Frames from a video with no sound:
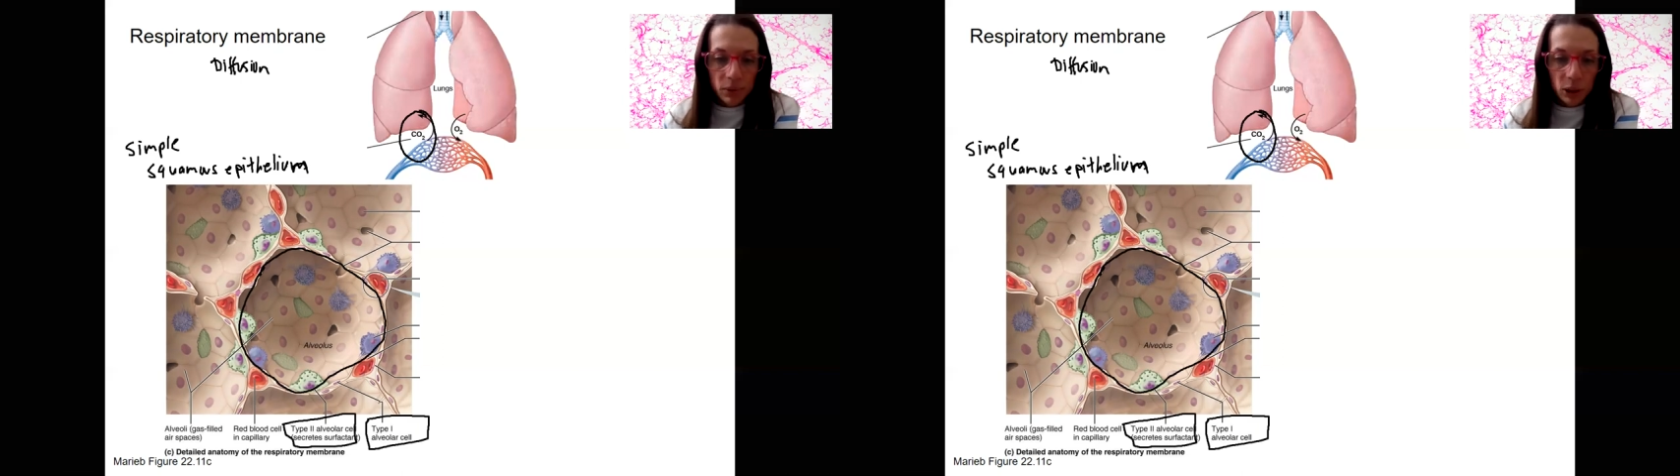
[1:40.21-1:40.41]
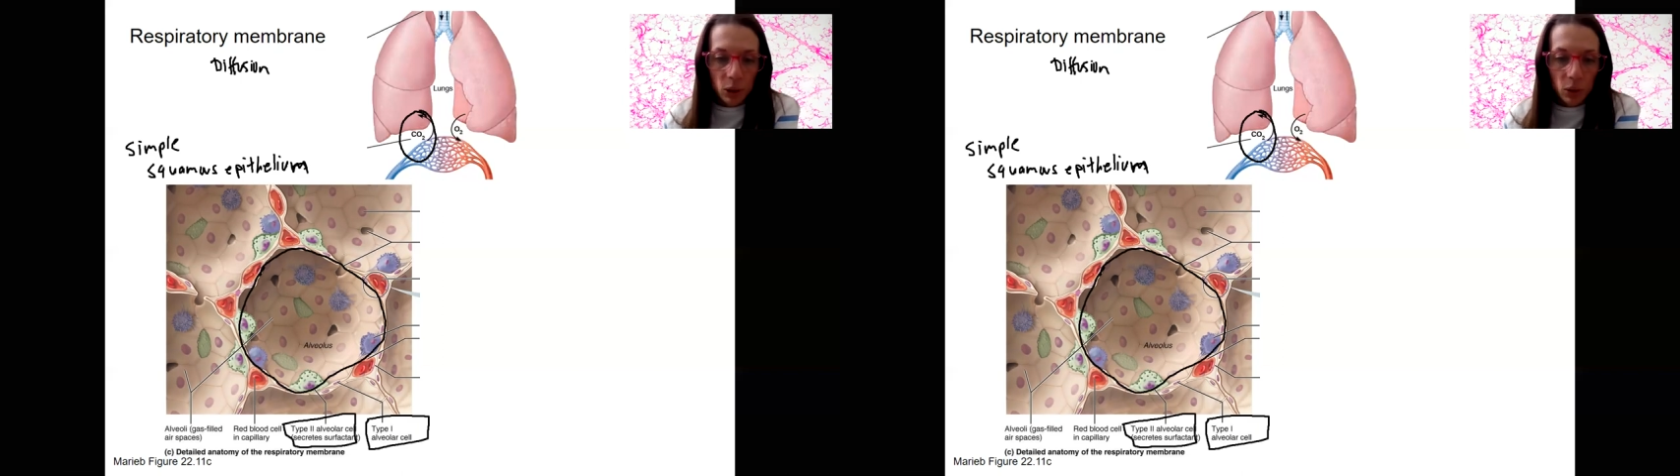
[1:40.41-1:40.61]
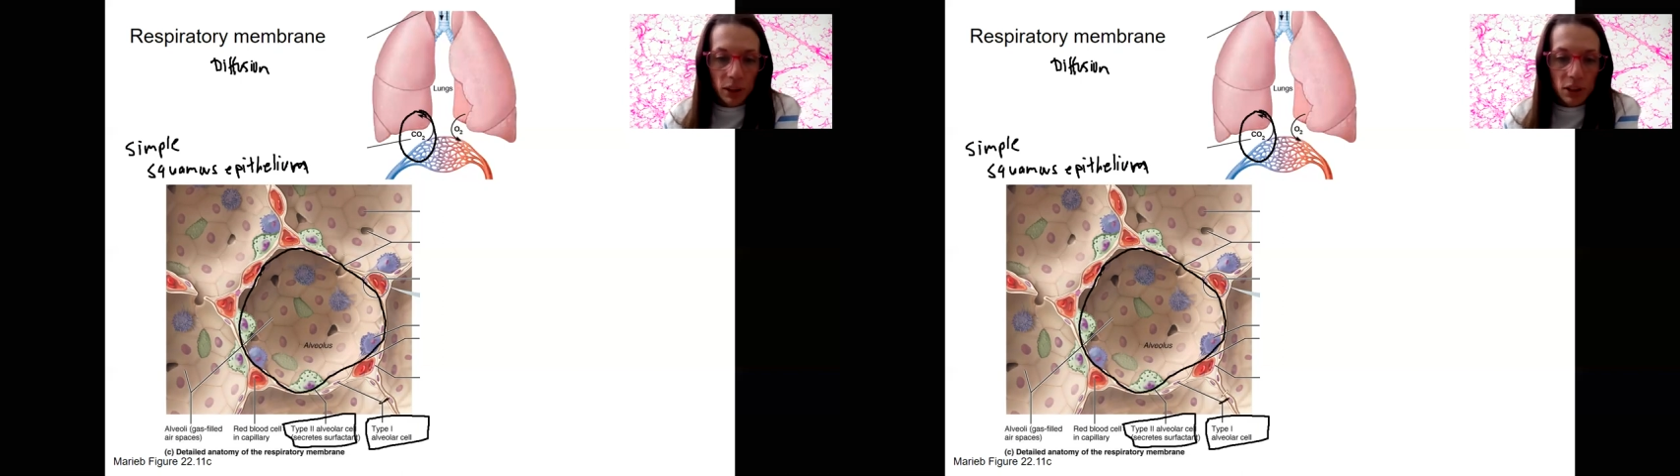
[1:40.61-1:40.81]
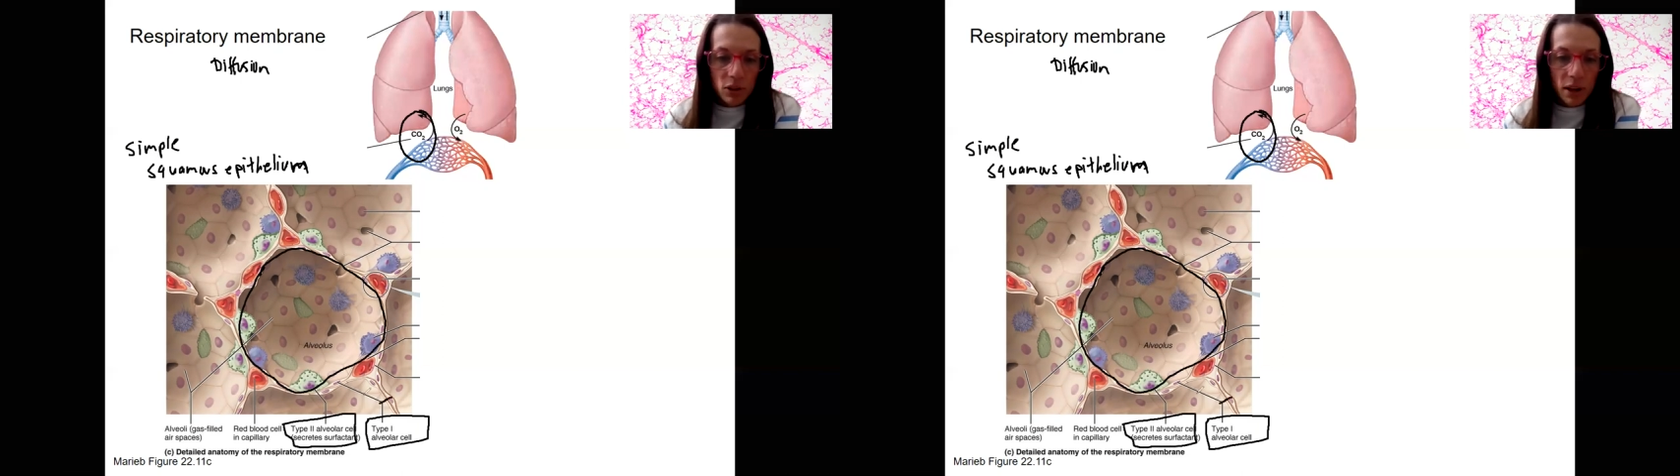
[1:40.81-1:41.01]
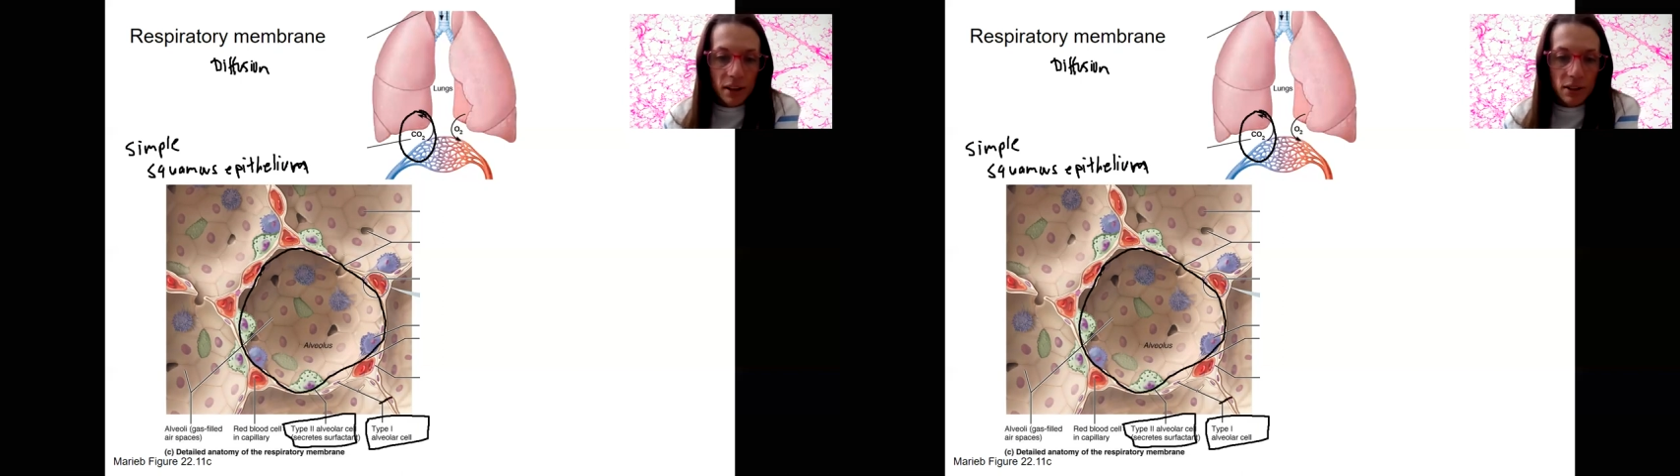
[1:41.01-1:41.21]
So
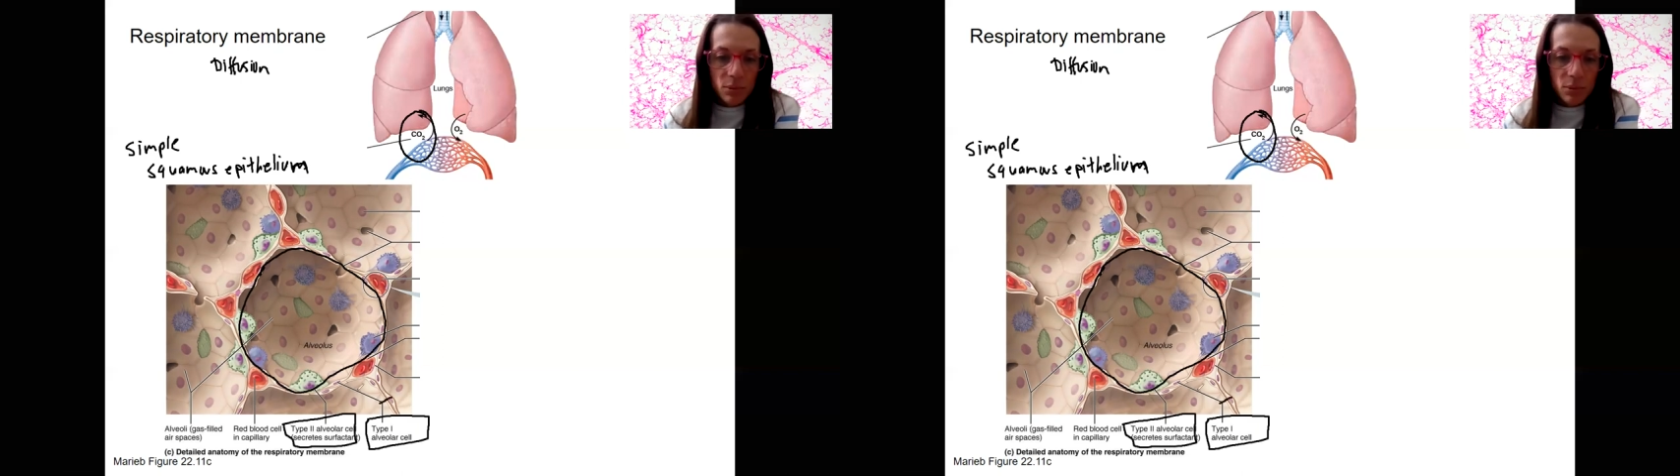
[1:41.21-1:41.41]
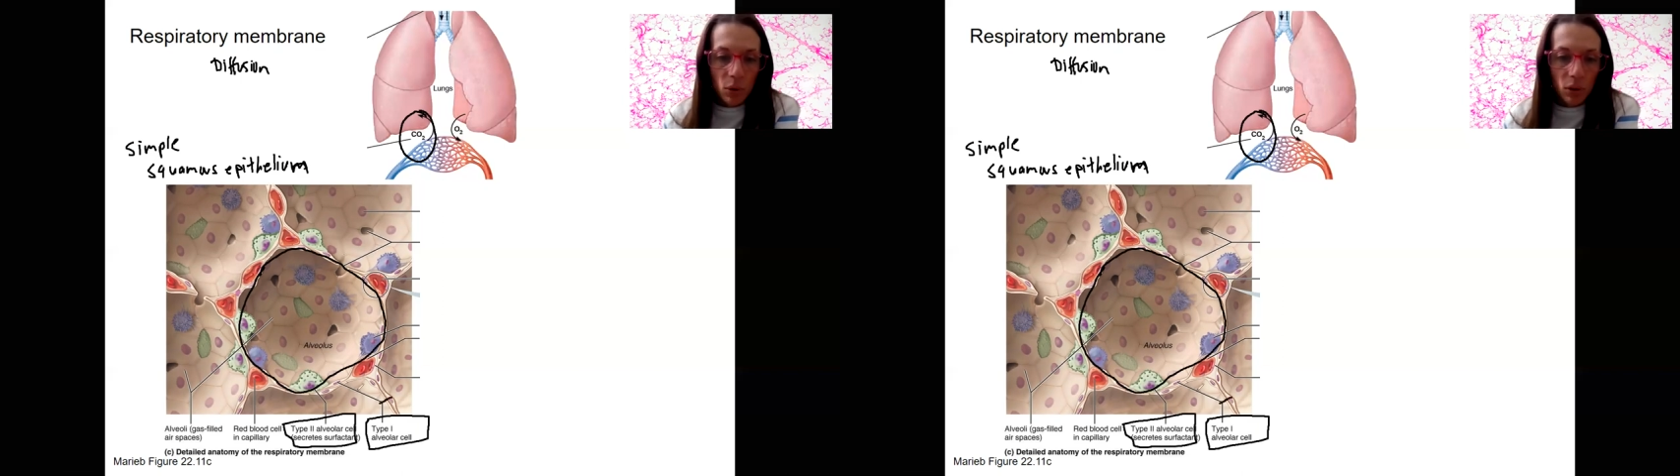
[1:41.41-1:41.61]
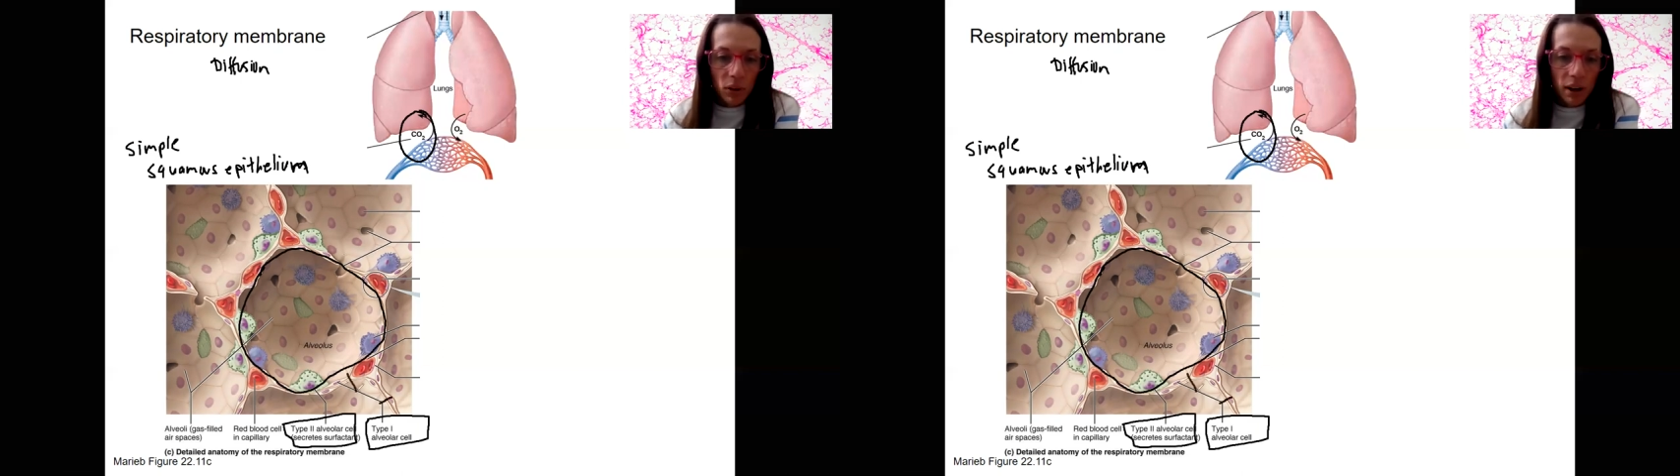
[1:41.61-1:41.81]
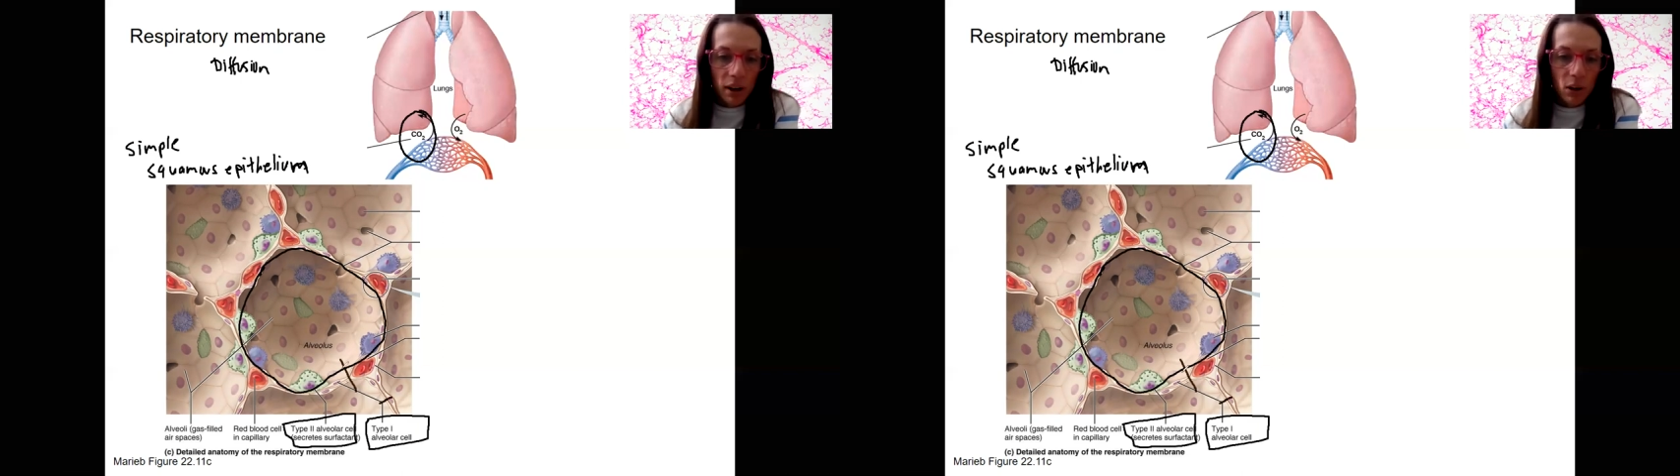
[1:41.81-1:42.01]
let's add some more